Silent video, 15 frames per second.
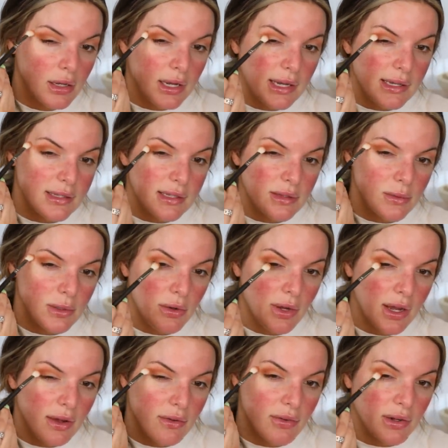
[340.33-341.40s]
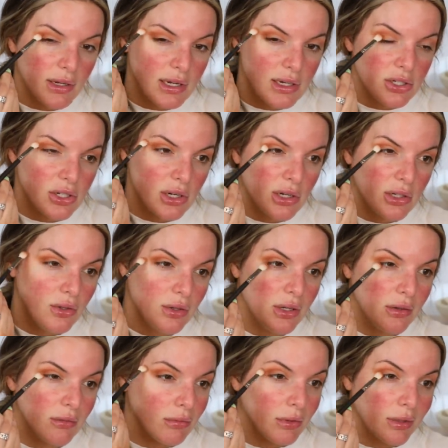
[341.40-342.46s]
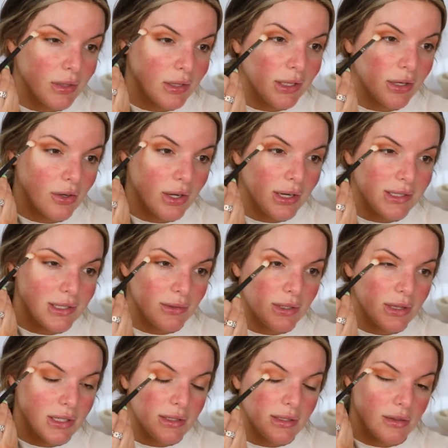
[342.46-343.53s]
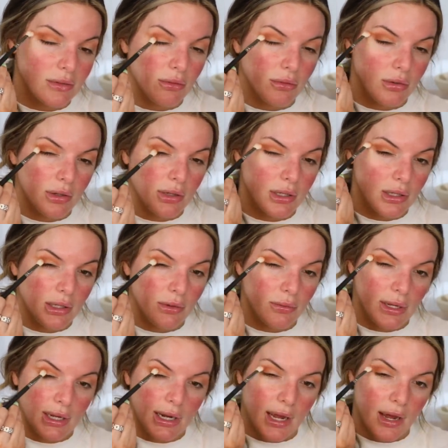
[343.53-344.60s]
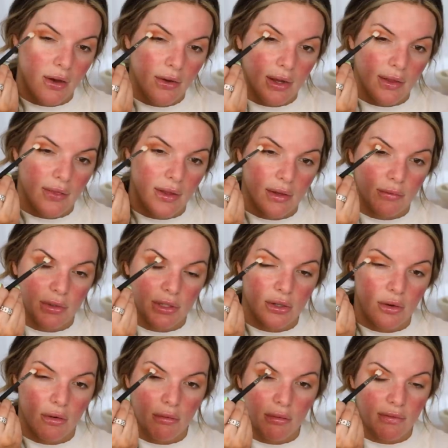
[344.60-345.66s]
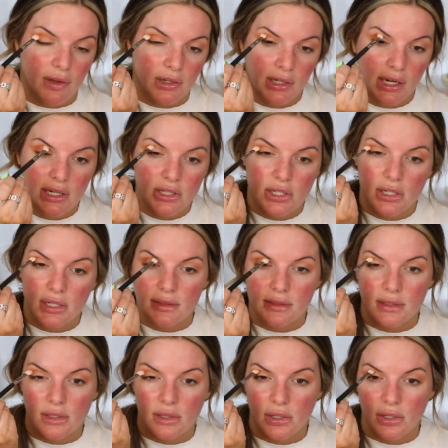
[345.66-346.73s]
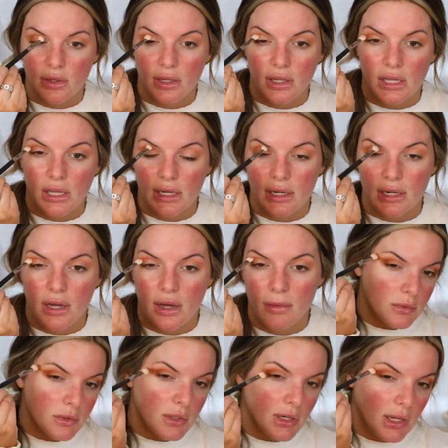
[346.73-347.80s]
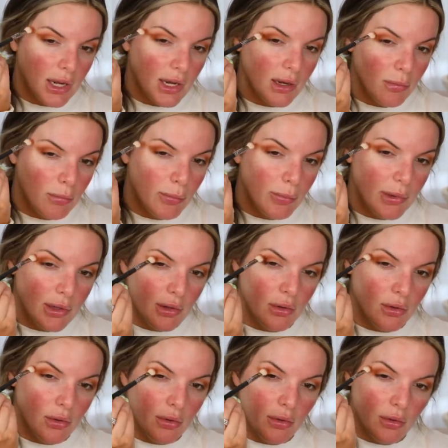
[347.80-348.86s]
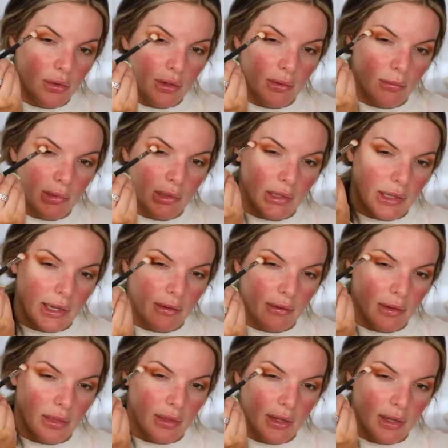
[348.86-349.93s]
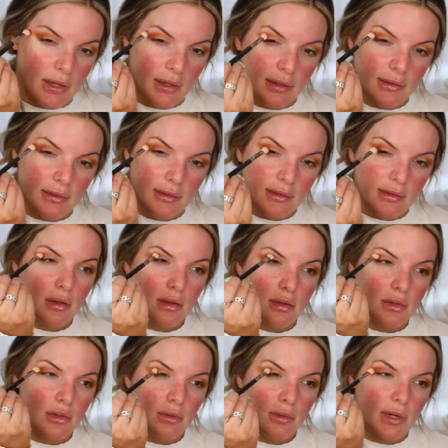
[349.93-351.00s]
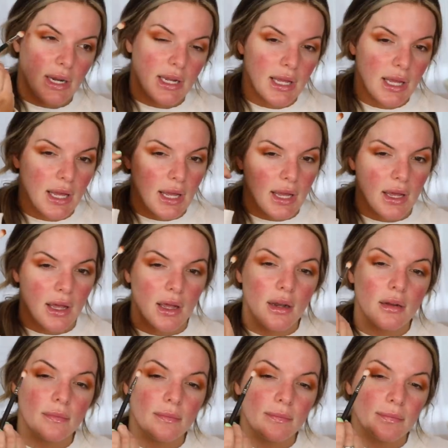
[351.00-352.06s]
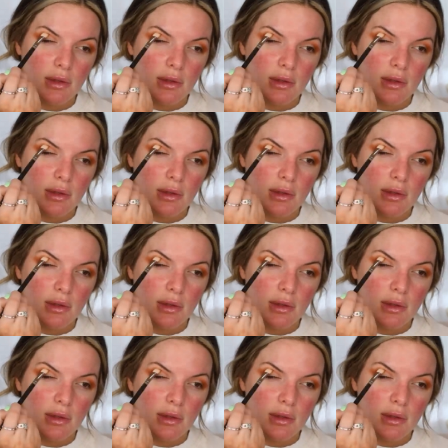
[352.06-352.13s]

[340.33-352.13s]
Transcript: And since we don't have foundation on, you can really get crazy with this and really wing it out. And then when you go in with foundation, concealer, you can clean it up. I'm just gonna kind of build and play with this, do what I can.